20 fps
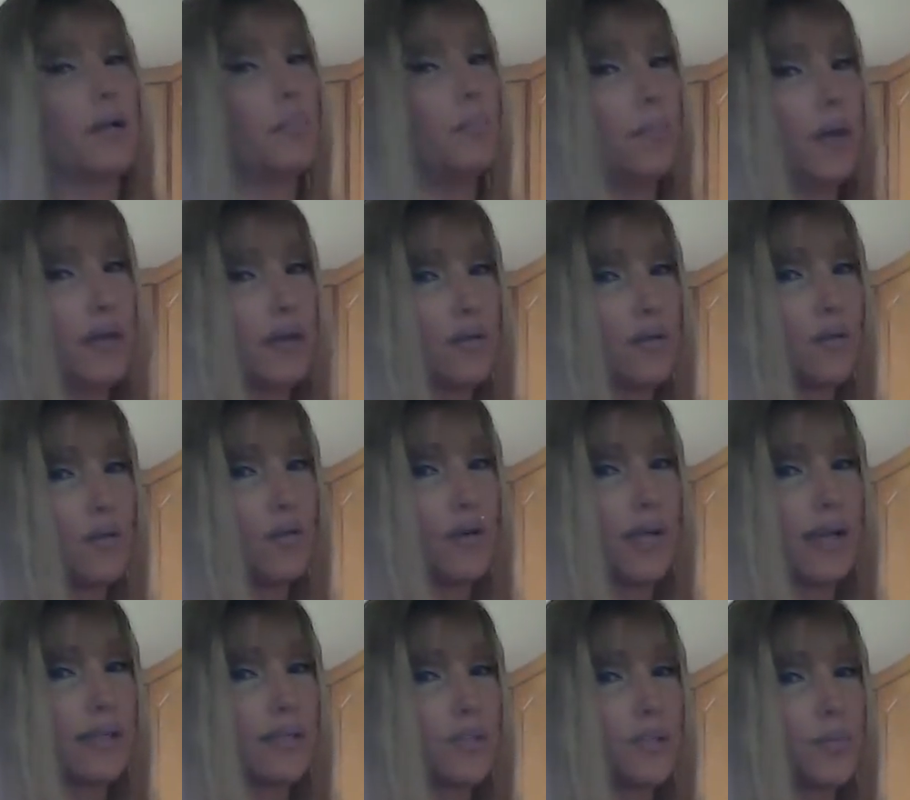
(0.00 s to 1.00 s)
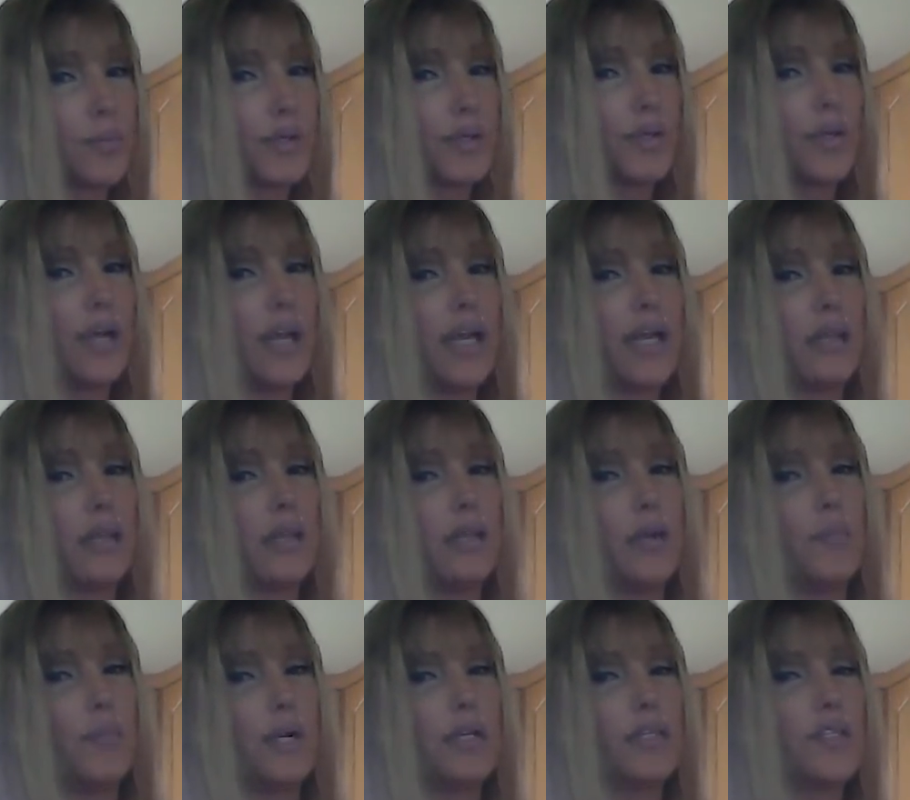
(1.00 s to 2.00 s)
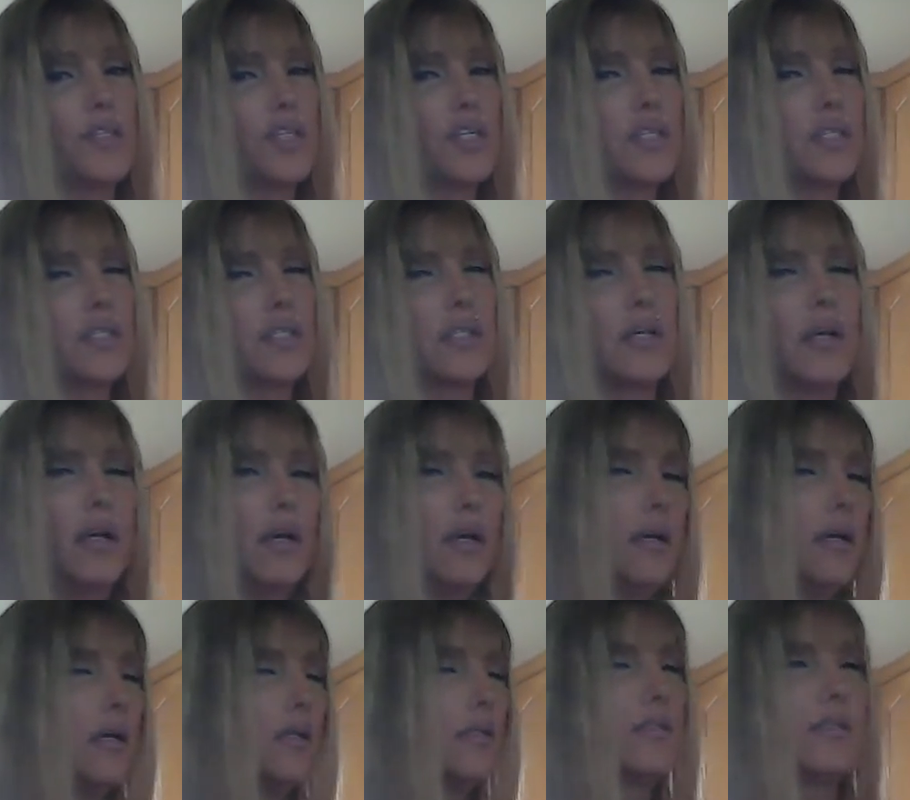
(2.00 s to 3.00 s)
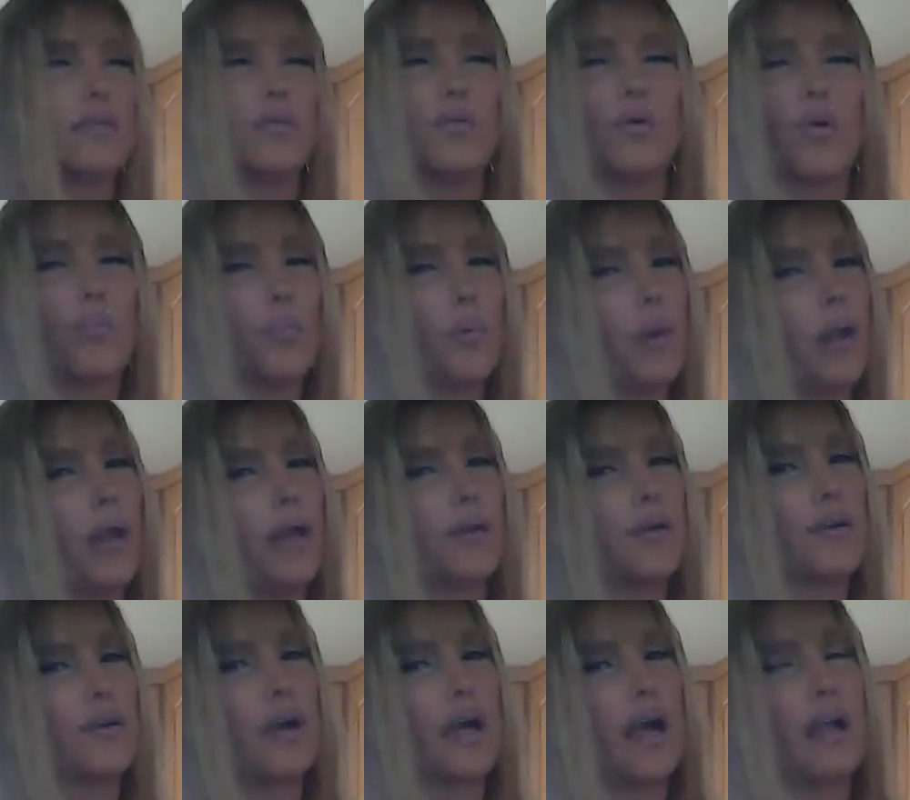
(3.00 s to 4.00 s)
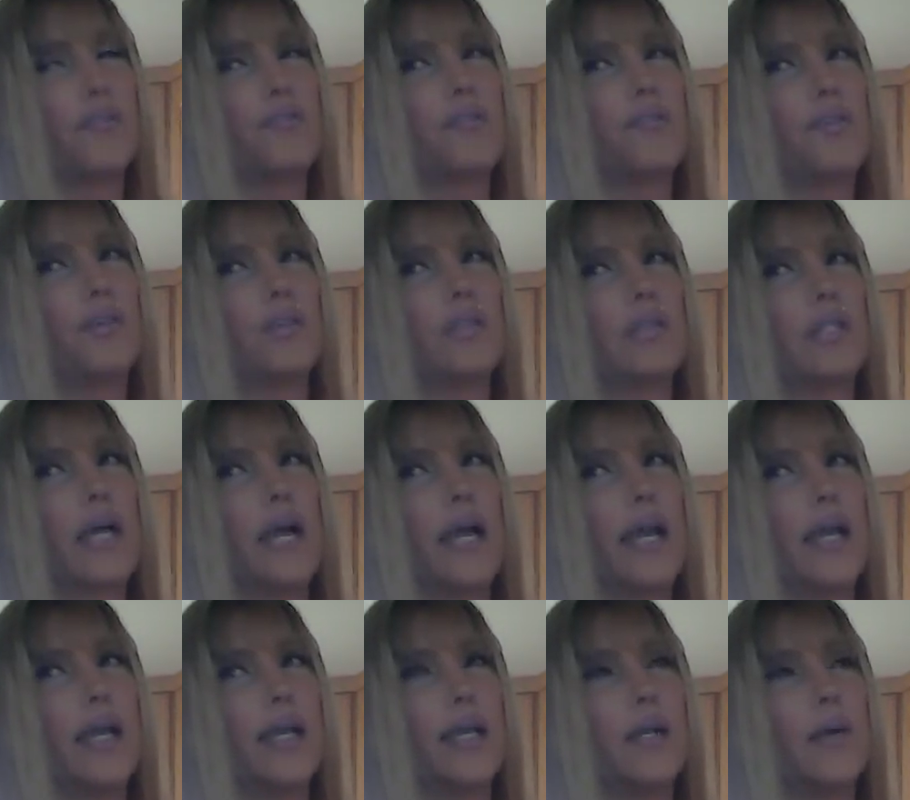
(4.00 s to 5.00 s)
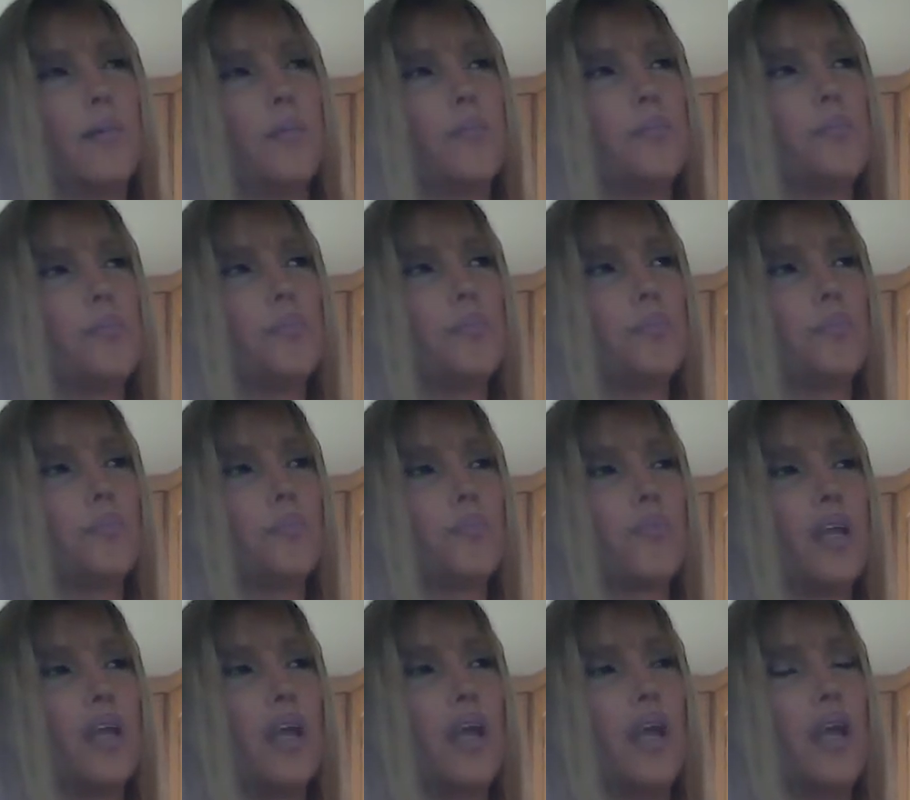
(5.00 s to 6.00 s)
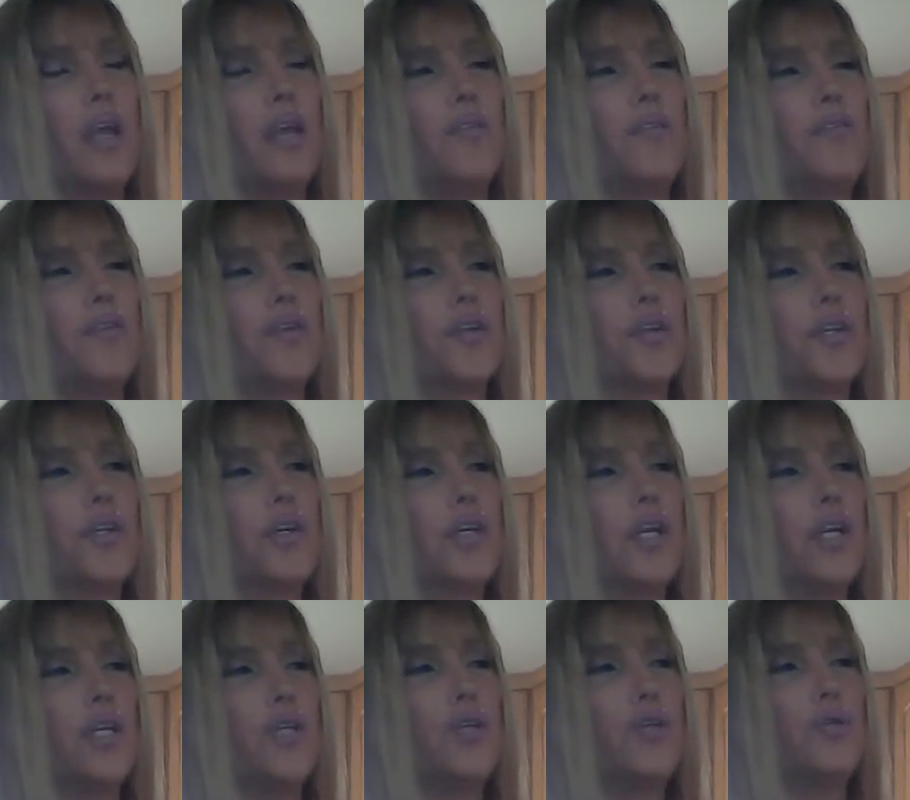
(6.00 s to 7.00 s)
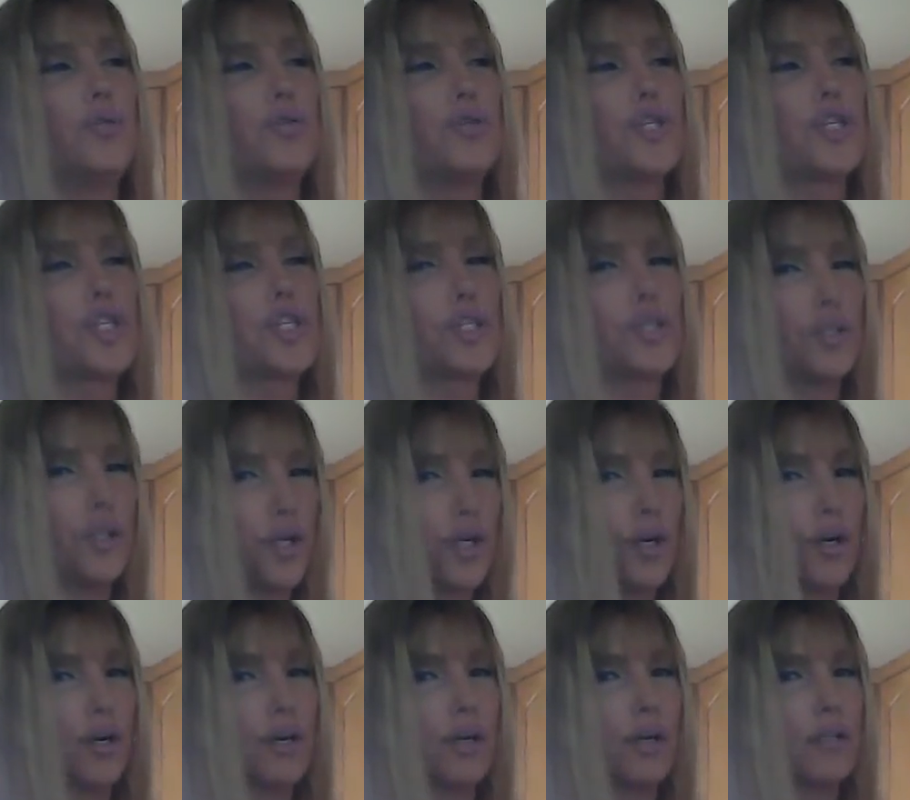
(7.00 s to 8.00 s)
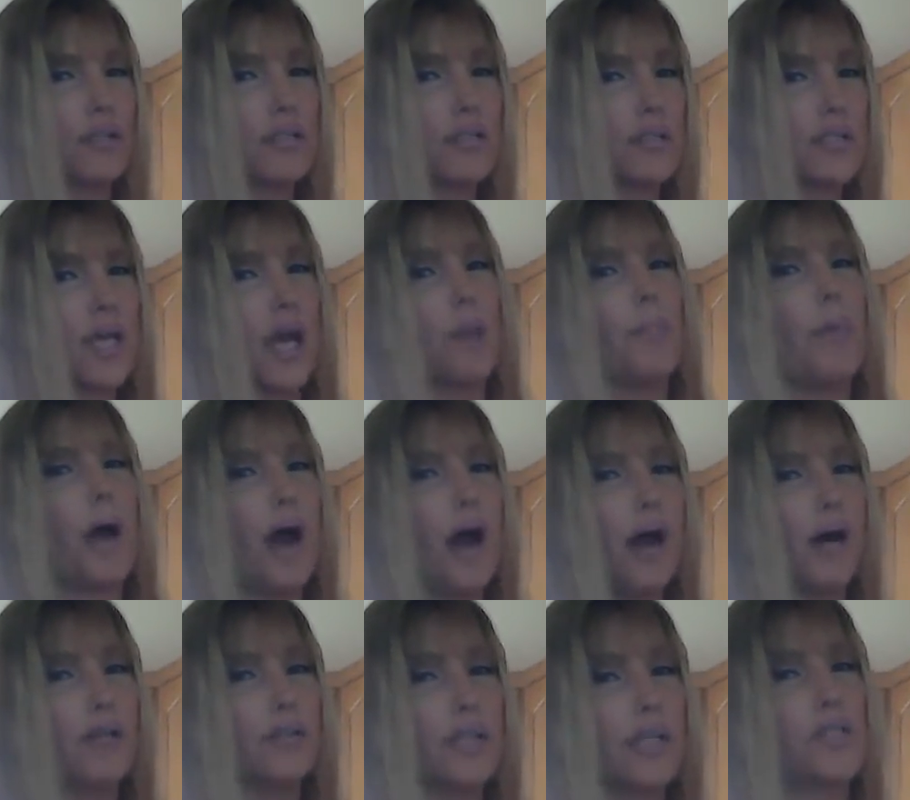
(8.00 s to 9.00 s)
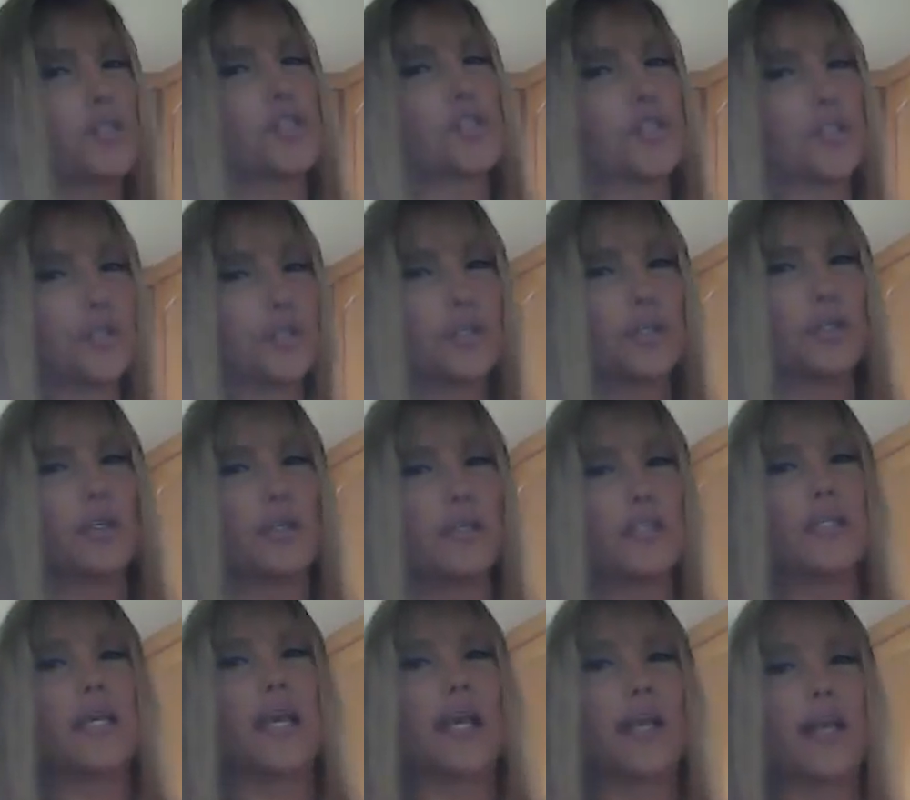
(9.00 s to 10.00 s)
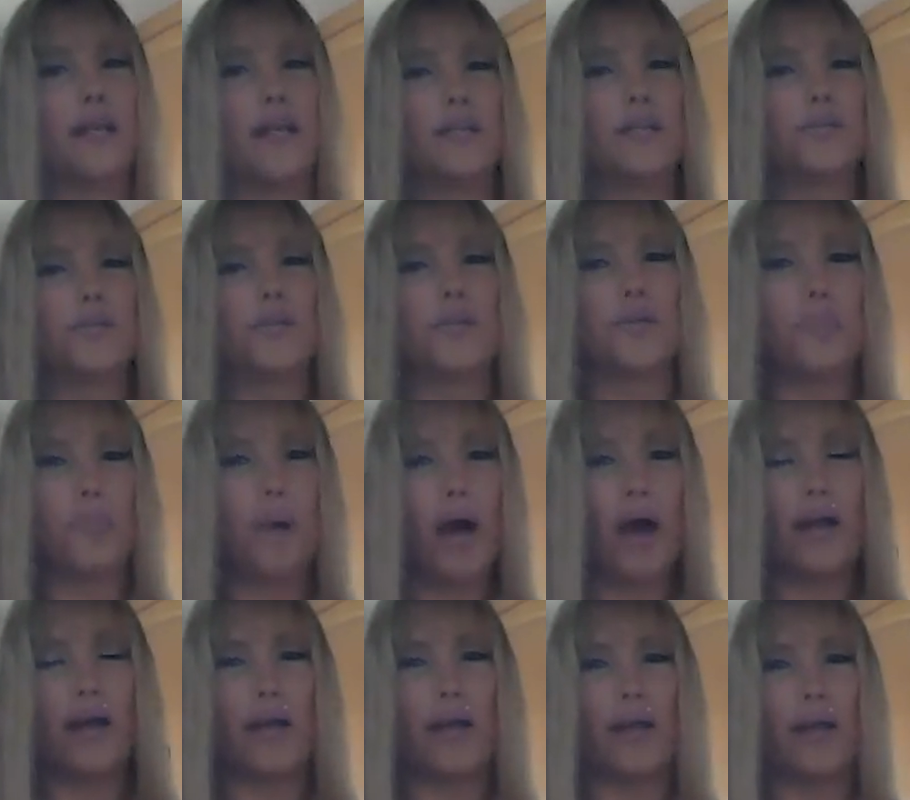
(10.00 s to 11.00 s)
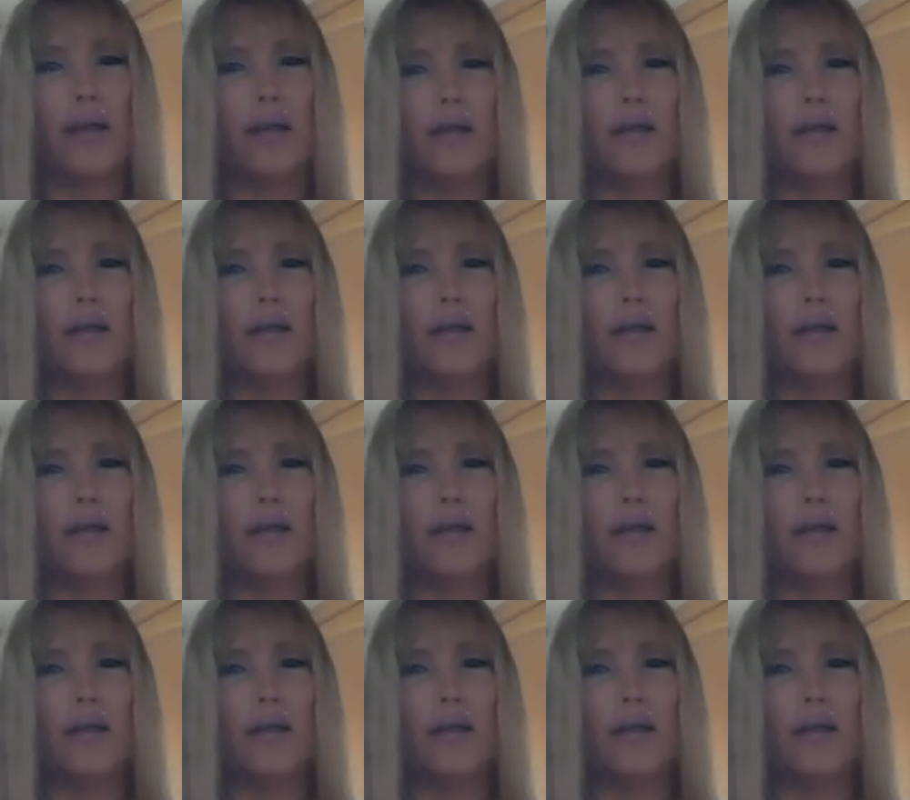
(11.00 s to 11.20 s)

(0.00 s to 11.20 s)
a medical expert or anything, but it's a no-brainer. I feel like if you're gonna use sugar, somehow that sugar is getting into your body.